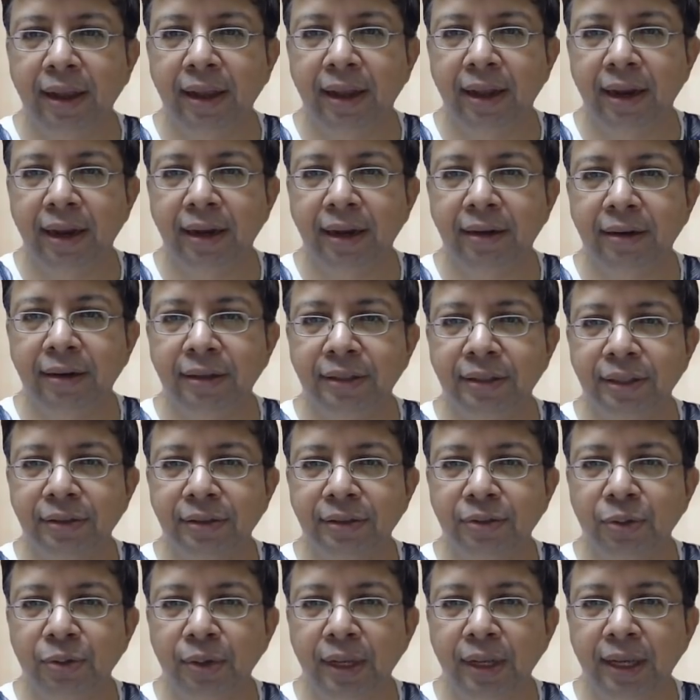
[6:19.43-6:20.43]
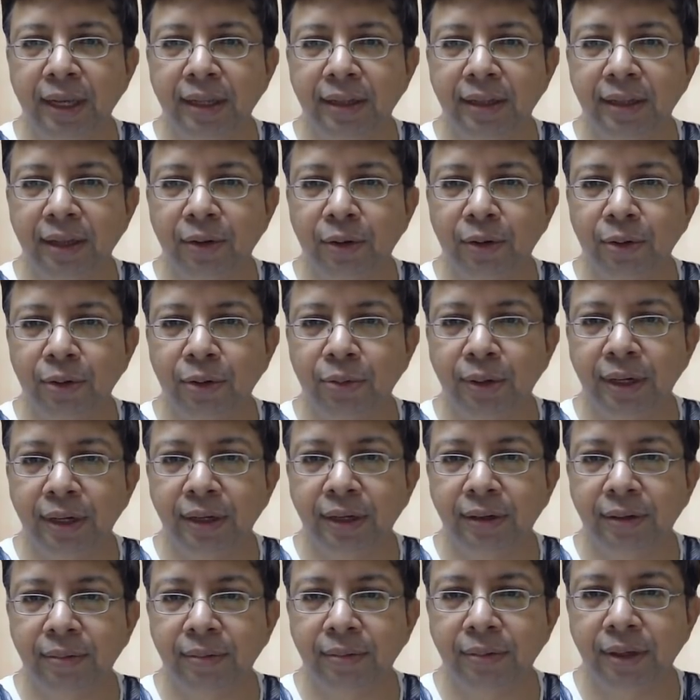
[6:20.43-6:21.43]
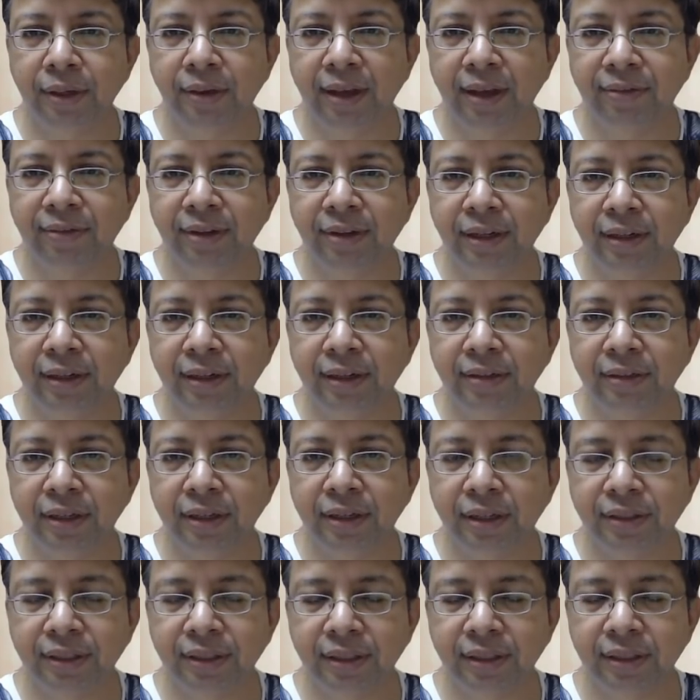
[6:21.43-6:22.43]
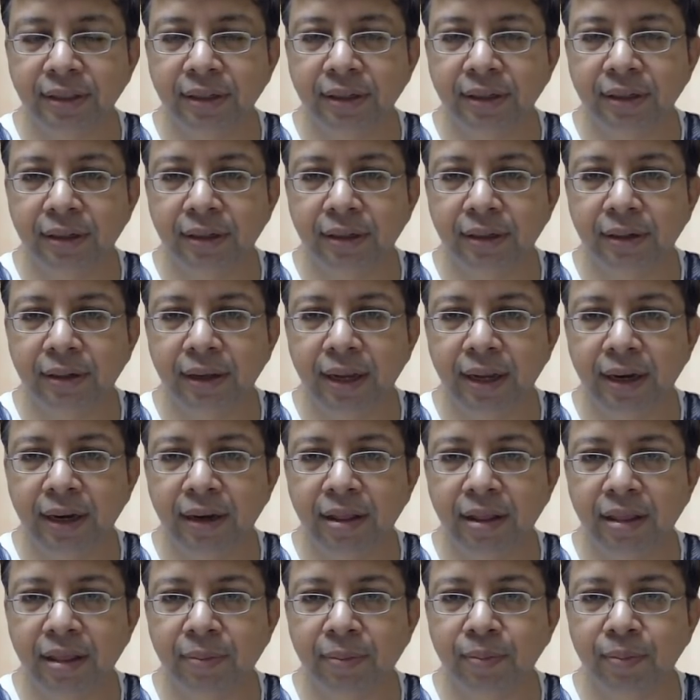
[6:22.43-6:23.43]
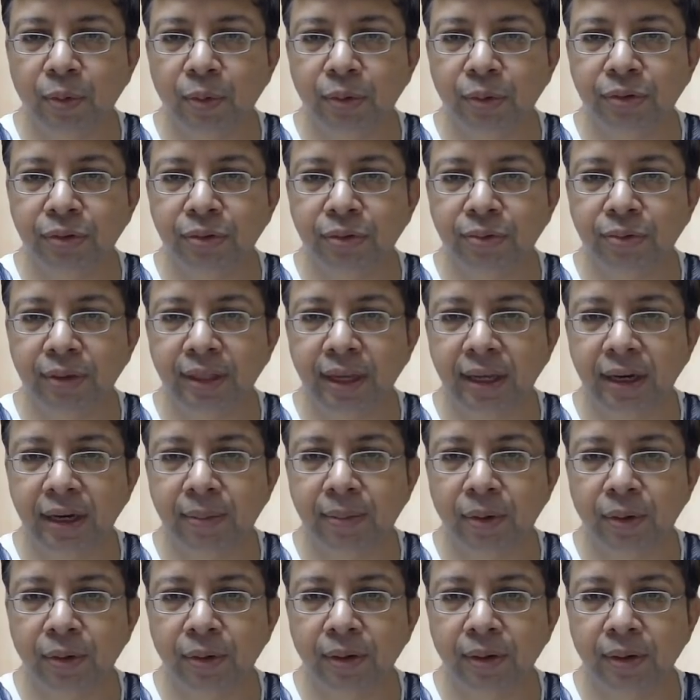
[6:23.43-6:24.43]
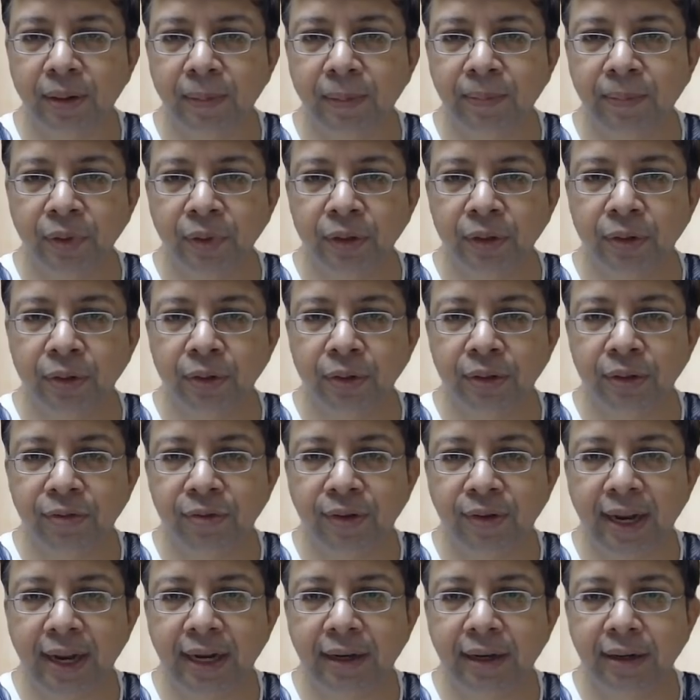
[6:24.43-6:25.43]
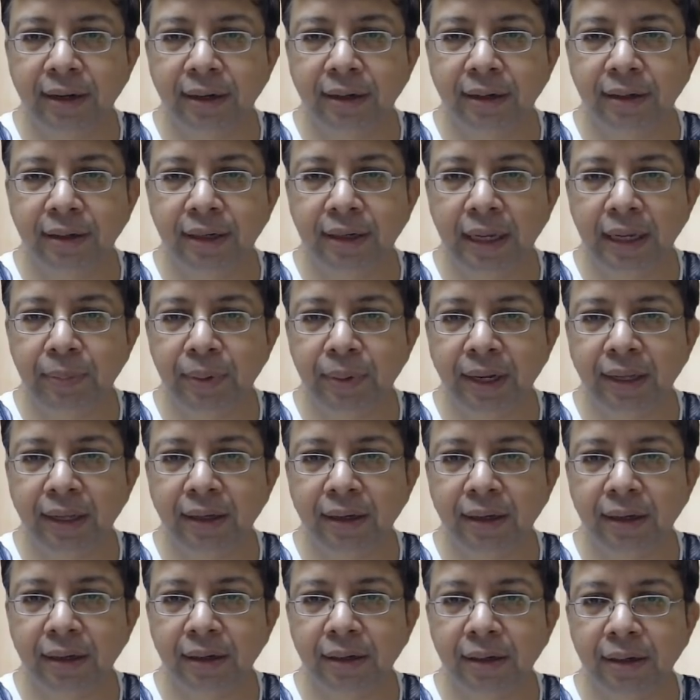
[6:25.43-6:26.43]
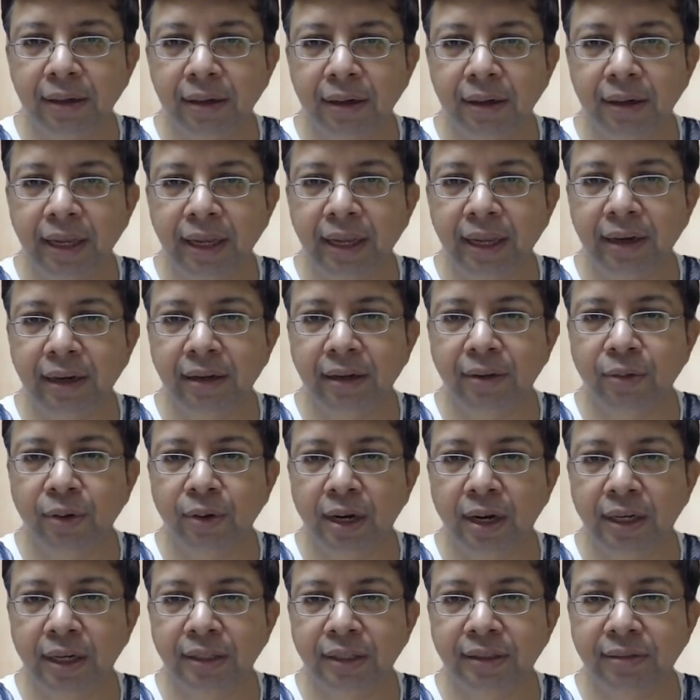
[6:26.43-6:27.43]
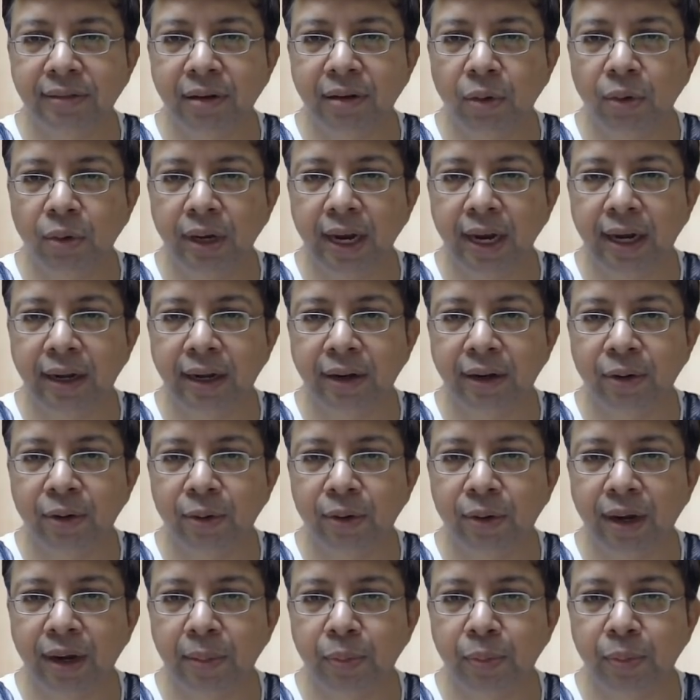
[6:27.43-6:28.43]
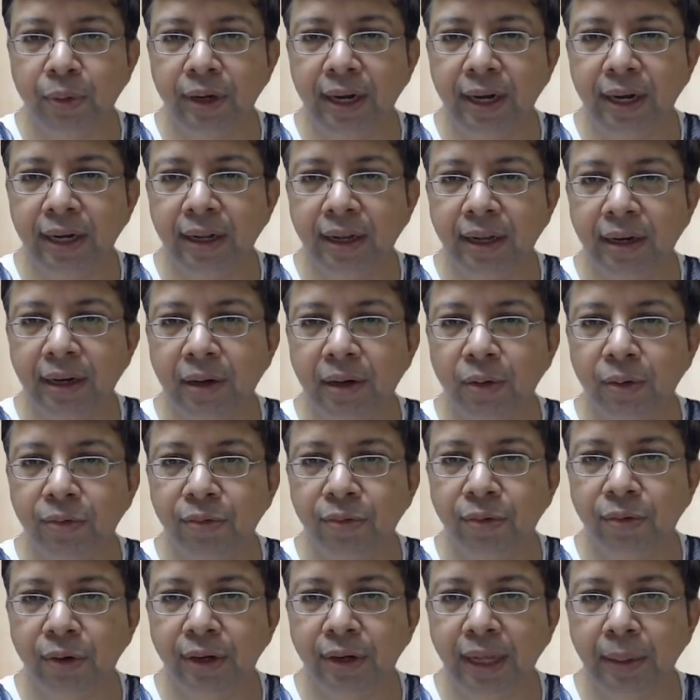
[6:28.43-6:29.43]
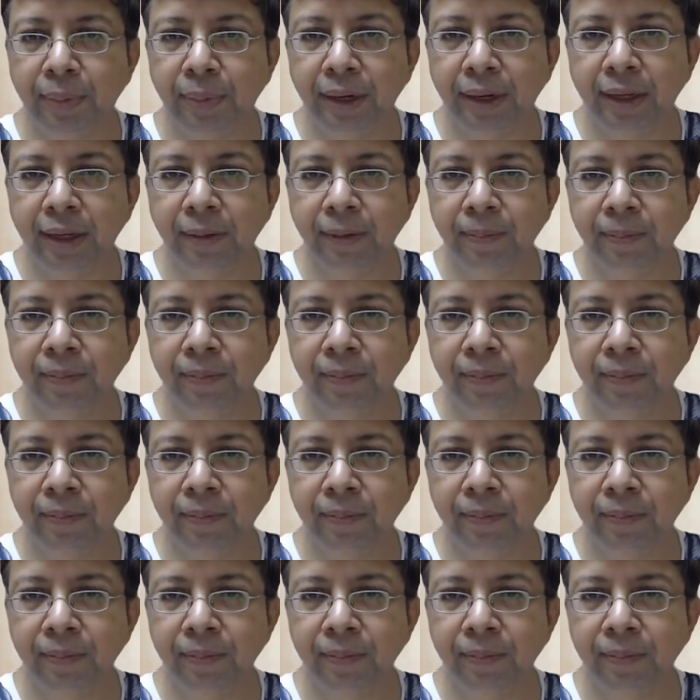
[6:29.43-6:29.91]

And just today, I think on Twitter, we were having a discussion and some posts were there about, the Fed tapering. Again, you can't just look at, repo data and look for tapering.